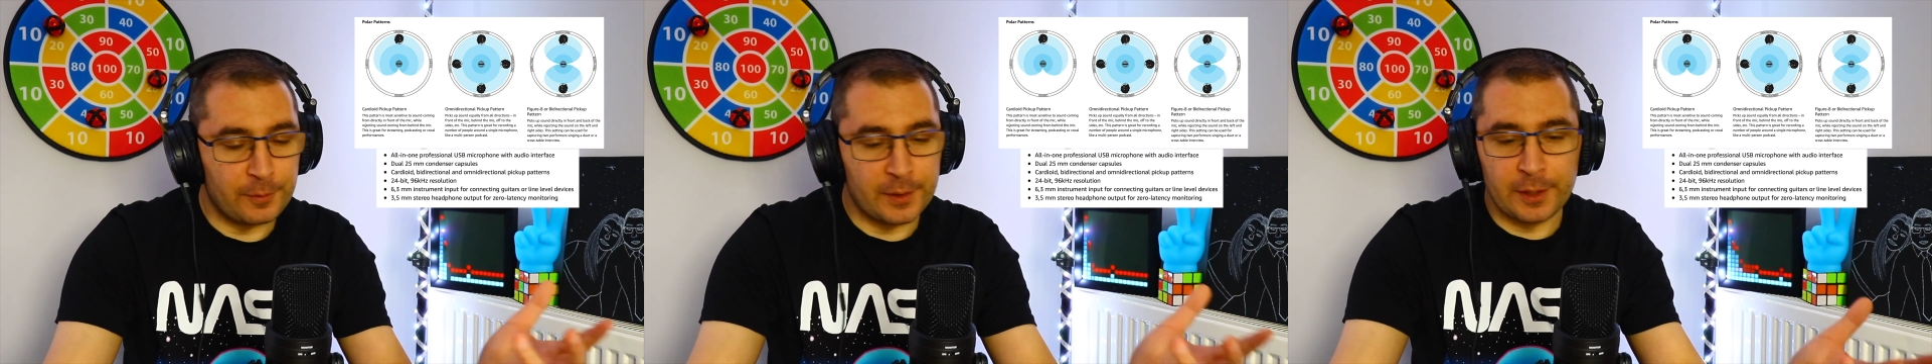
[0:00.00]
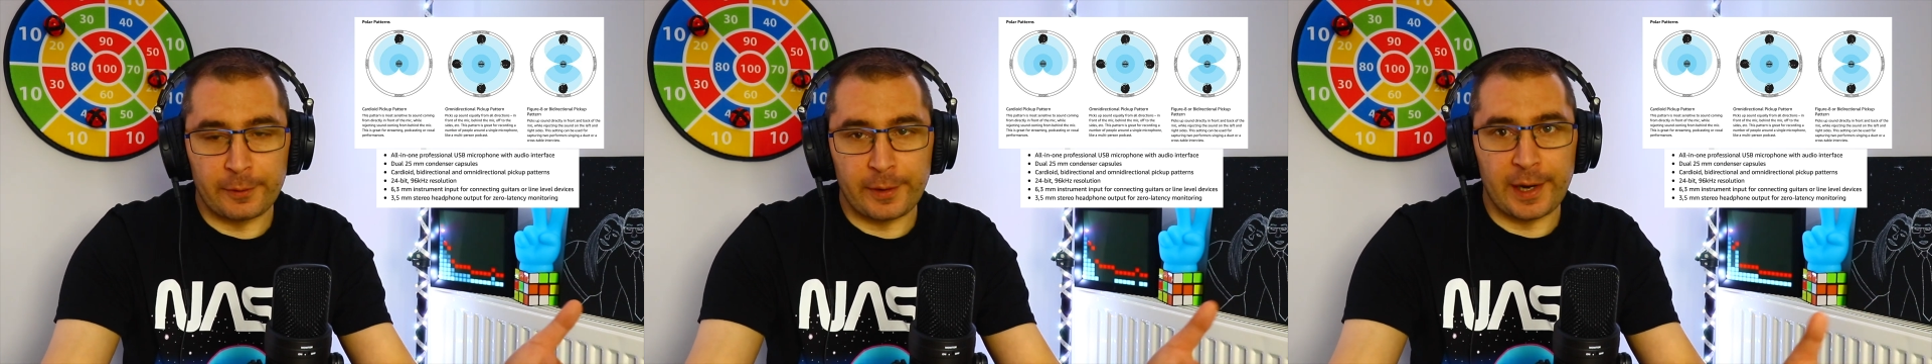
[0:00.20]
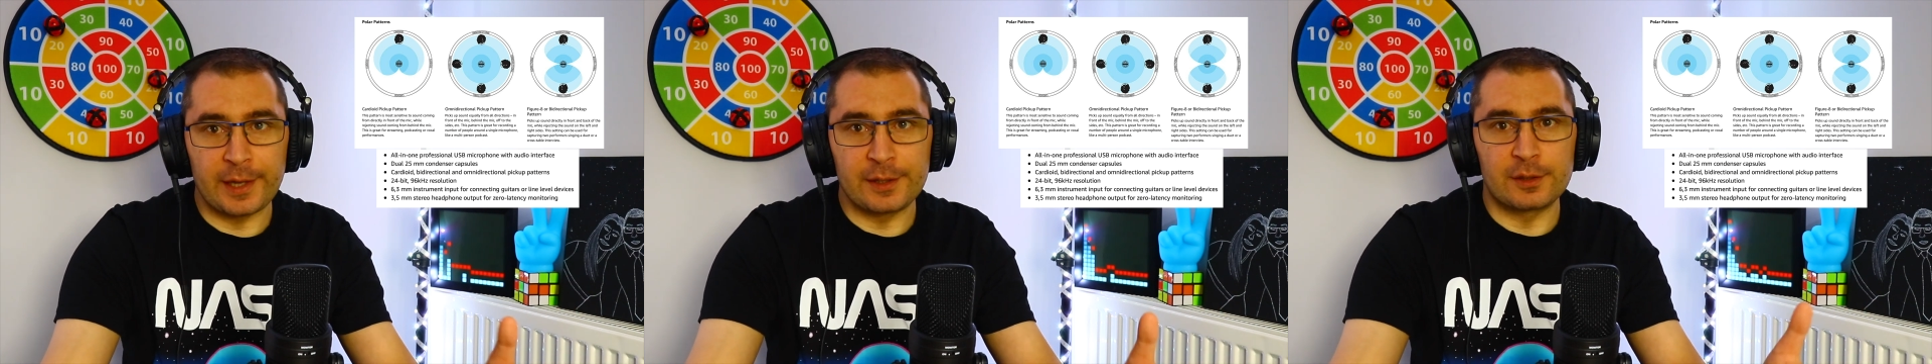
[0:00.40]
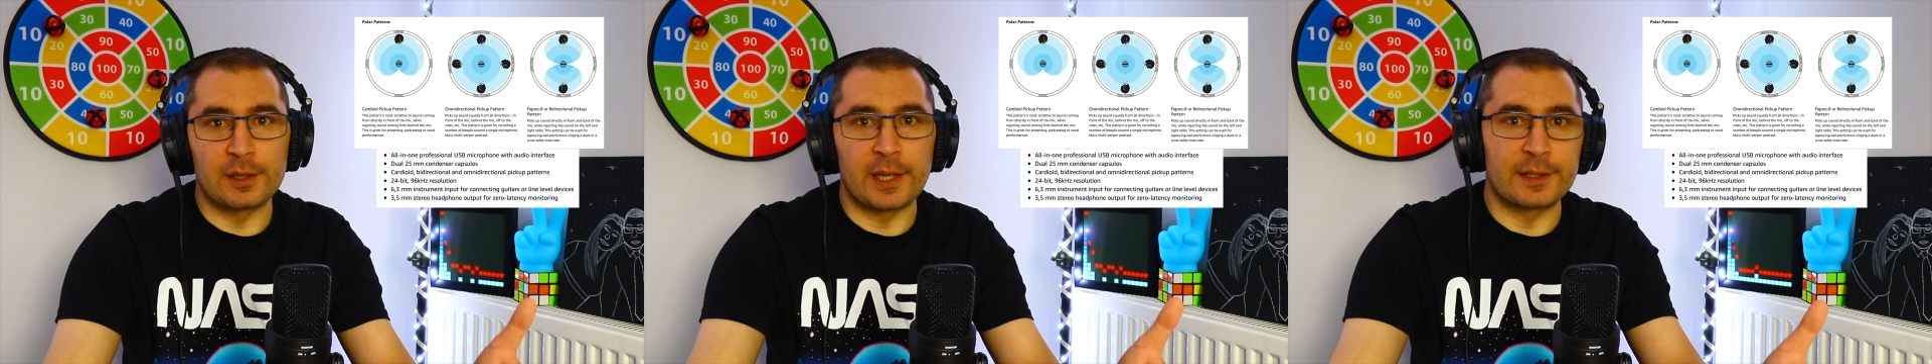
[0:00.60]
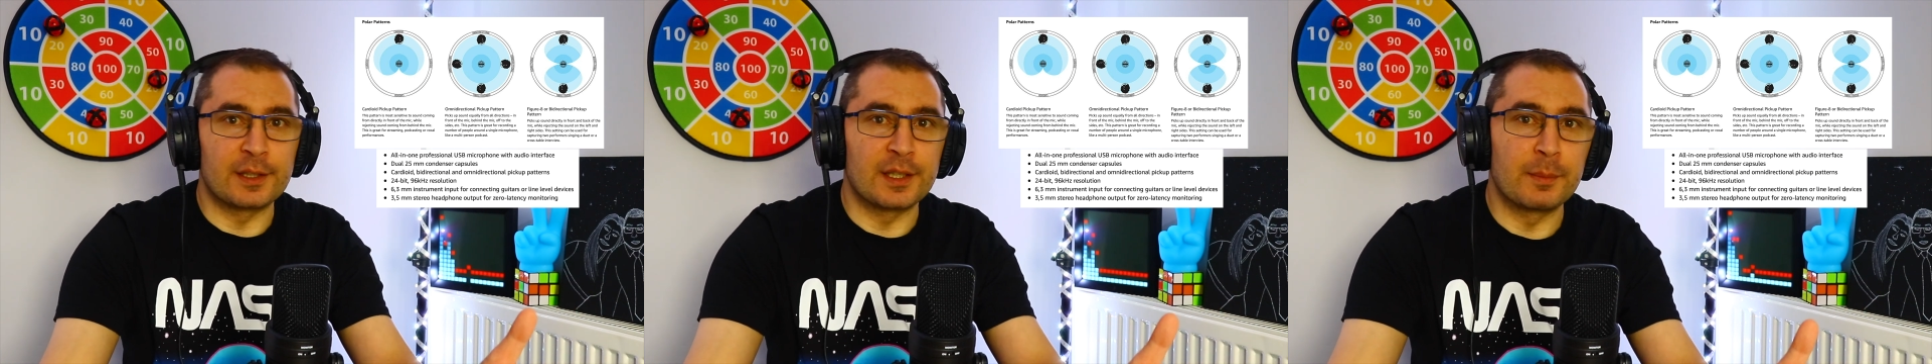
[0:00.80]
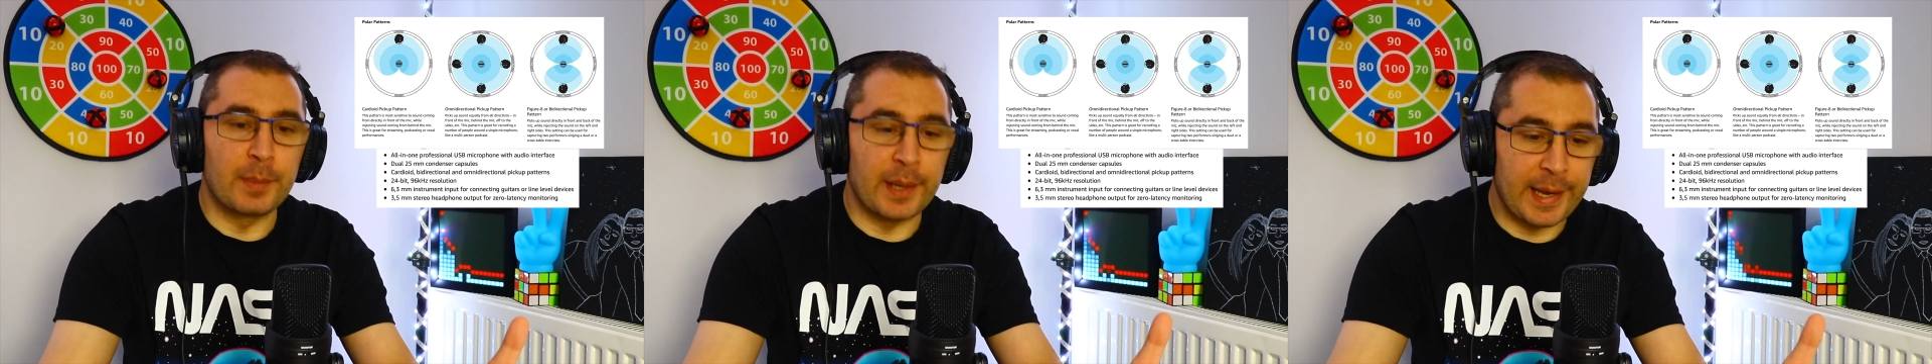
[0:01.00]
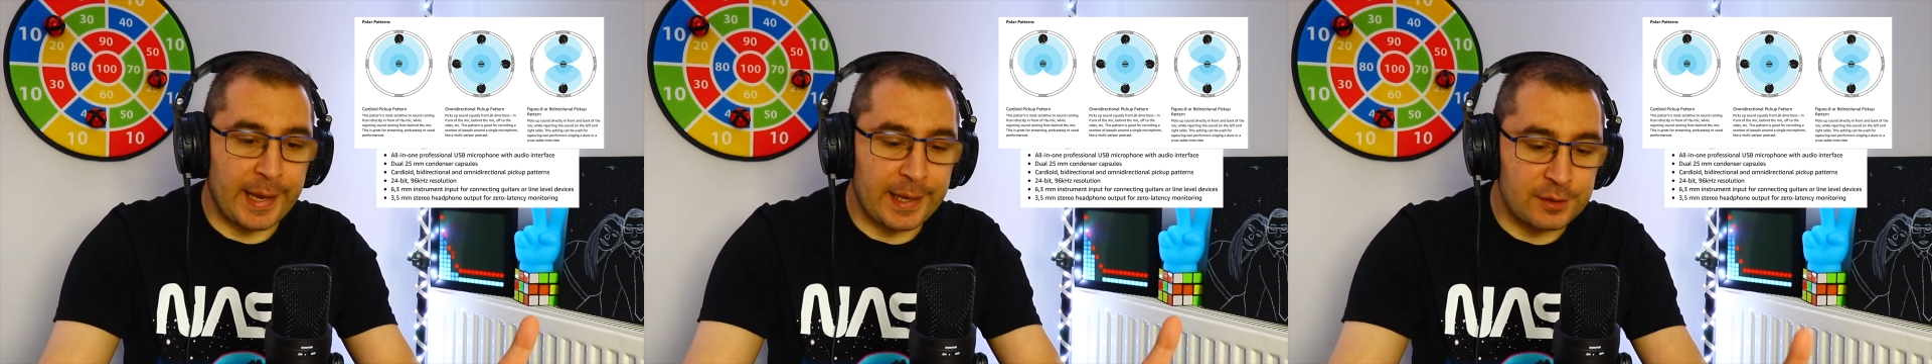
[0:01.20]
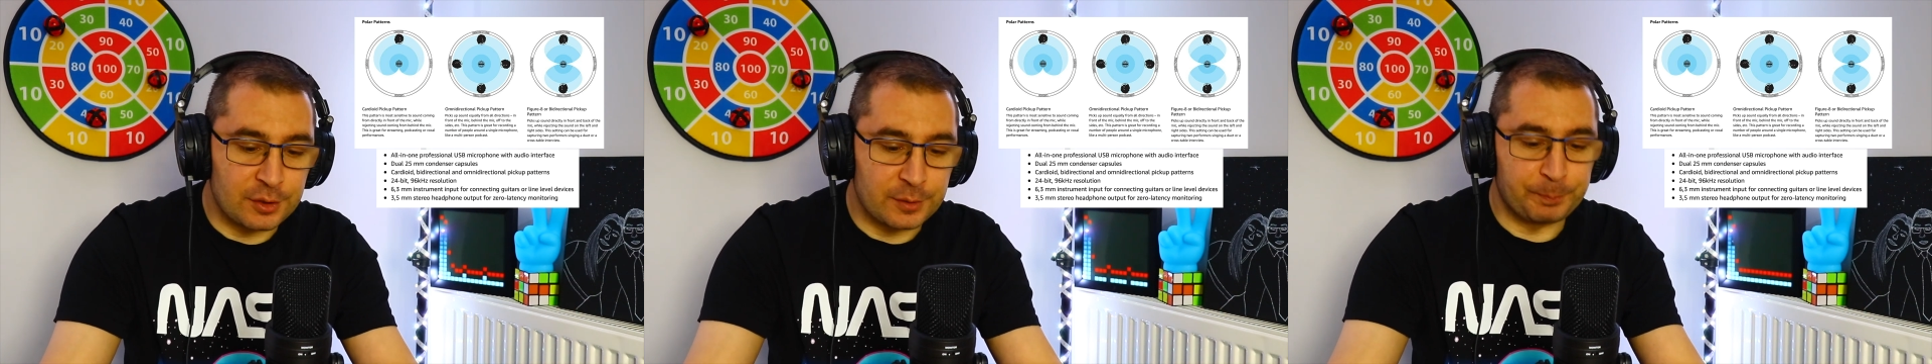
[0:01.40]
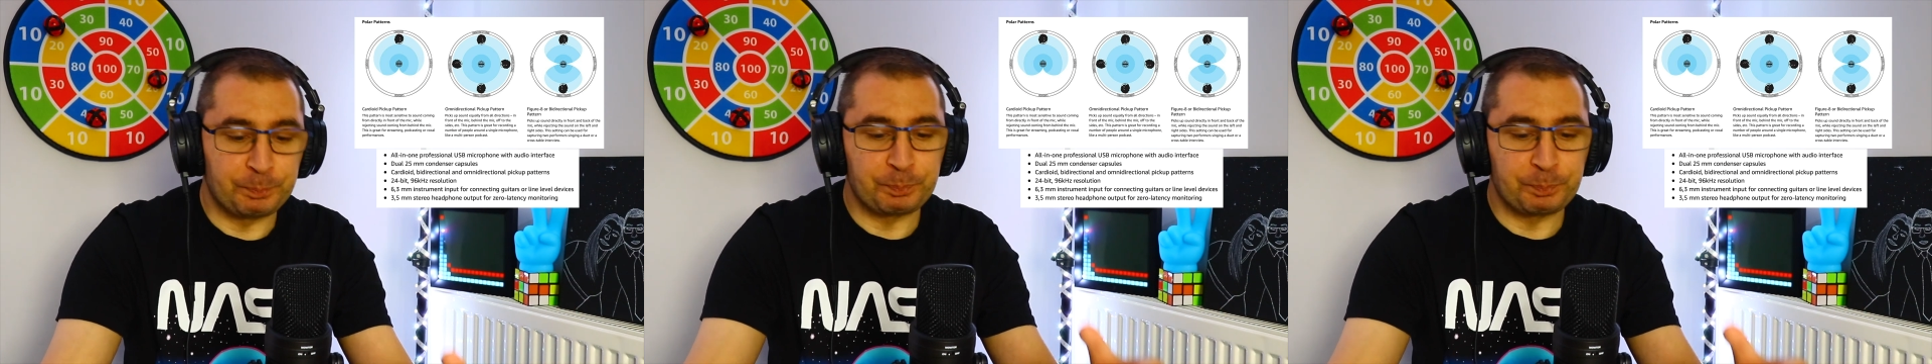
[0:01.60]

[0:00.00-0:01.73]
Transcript: Figure 8, like the number 8.